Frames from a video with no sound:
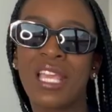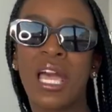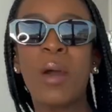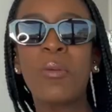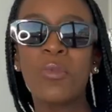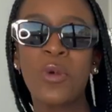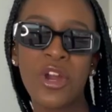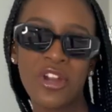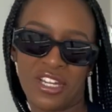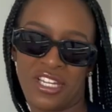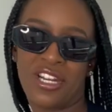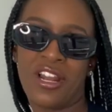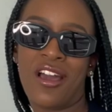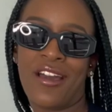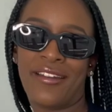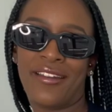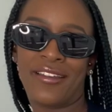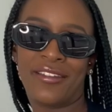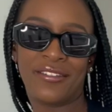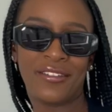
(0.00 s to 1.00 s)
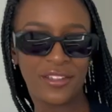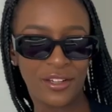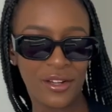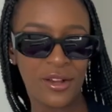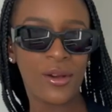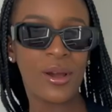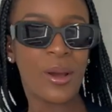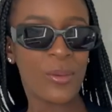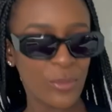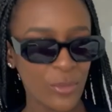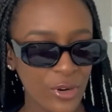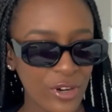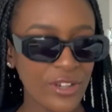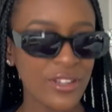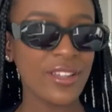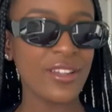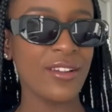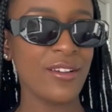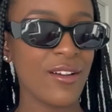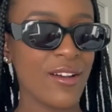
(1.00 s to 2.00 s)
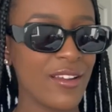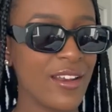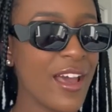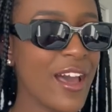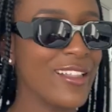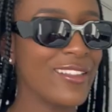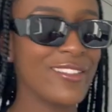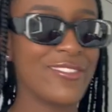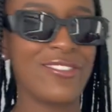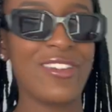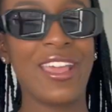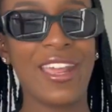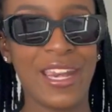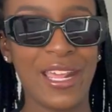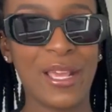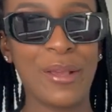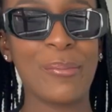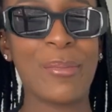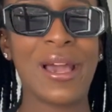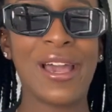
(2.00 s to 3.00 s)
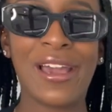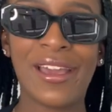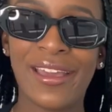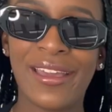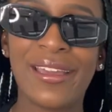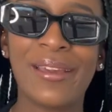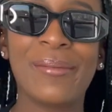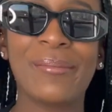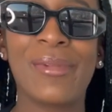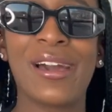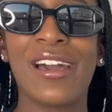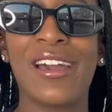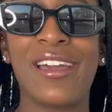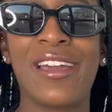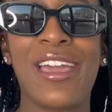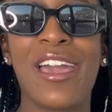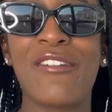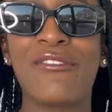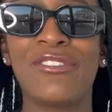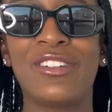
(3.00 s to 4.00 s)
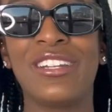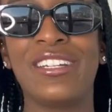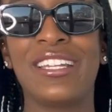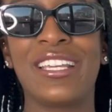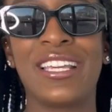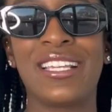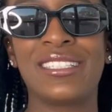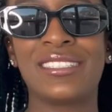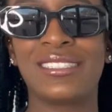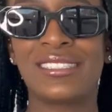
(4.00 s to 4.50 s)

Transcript: I'm working on it, you know, I'm working on elevating my, my everyday